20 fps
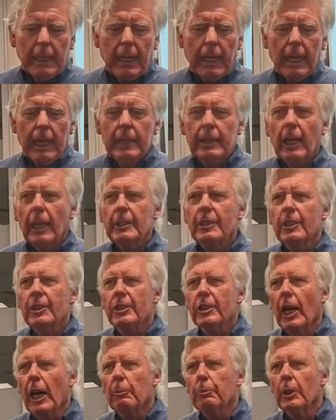And I
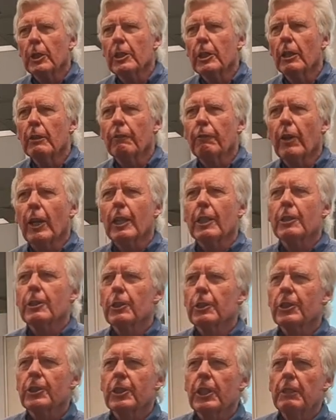discipled a young fellow
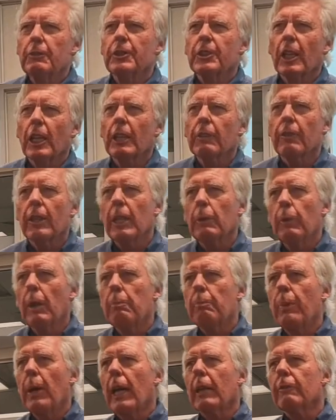called Steve Sullivan. He
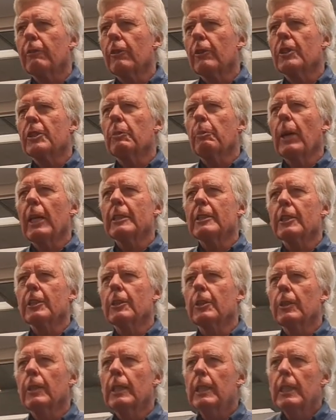went back for a
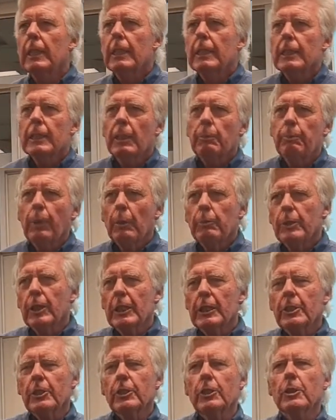sabbatical. He bumped
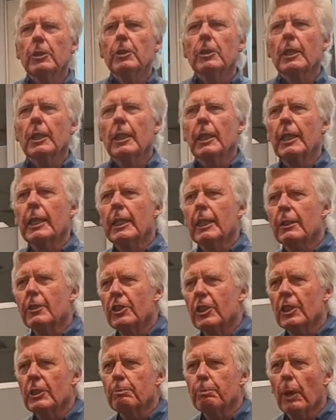into Lee and
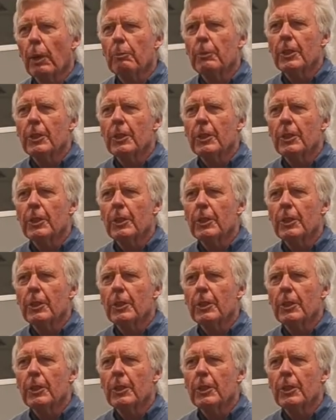she